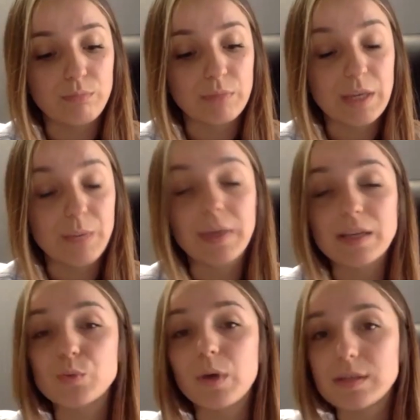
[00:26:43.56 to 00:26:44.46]
keeping
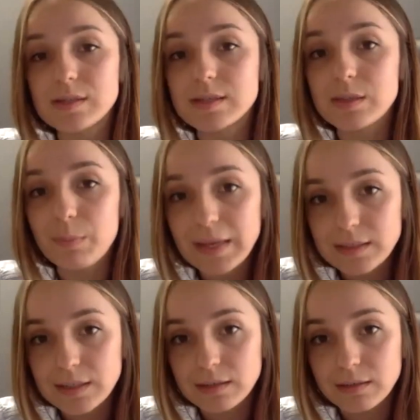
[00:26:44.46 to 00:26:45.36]
as well a
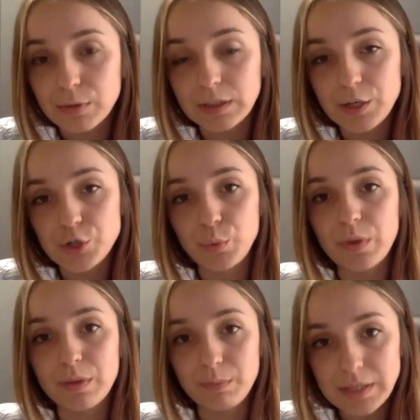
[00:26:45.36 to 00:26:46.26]
systematic relation
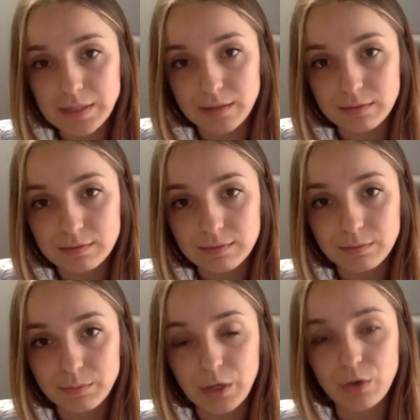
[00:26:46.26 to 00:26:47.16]
with the media,
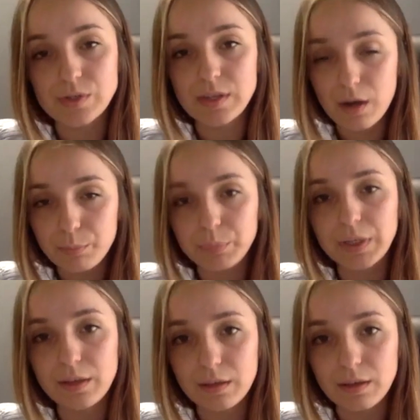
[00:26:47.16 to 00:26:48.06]
because they are
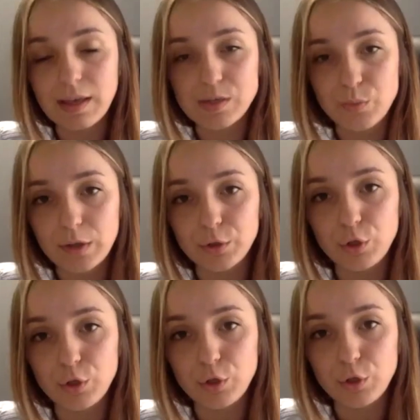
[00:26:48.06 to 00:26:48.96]
playing as well a
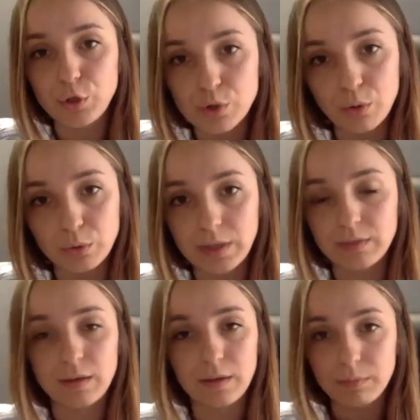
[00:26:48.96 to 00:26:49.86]
huge role in
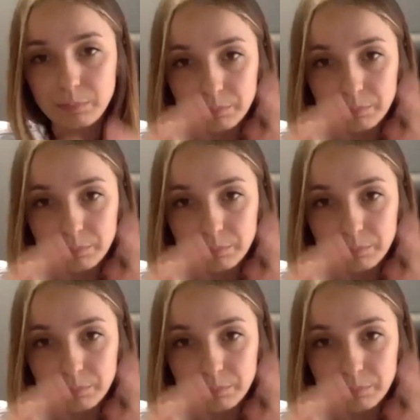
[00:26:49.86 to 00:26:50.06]
the